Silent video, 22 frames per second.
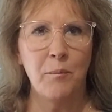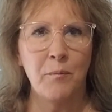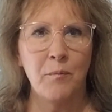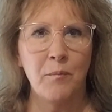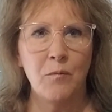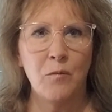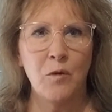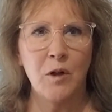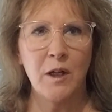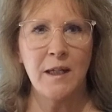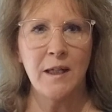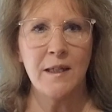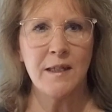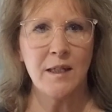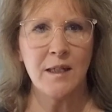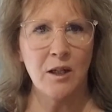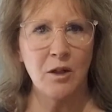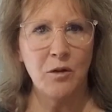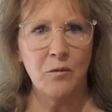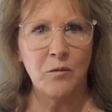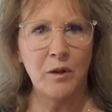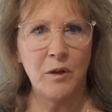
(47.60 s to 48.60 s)
what I
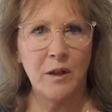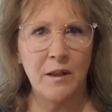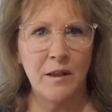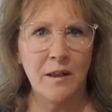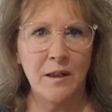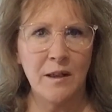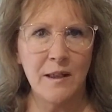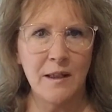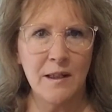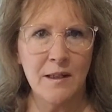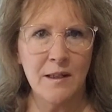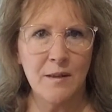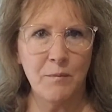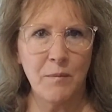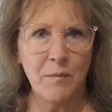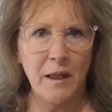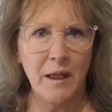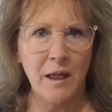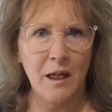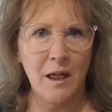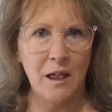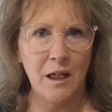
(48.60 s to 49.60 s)
started with is
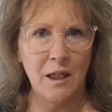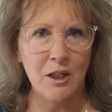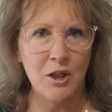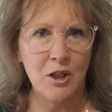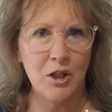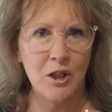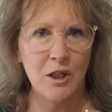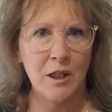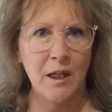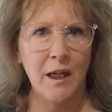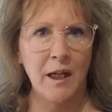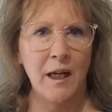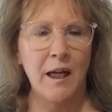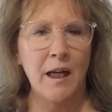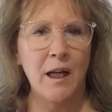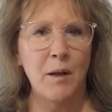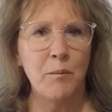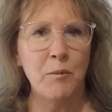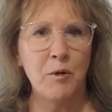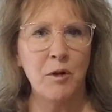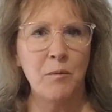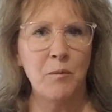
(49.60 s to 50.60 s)
my hutch, and
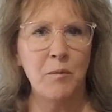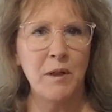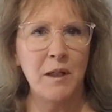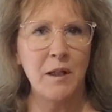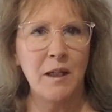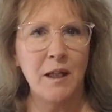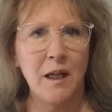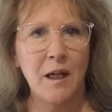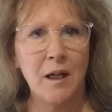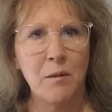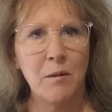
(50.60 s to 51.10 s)
I'm going to be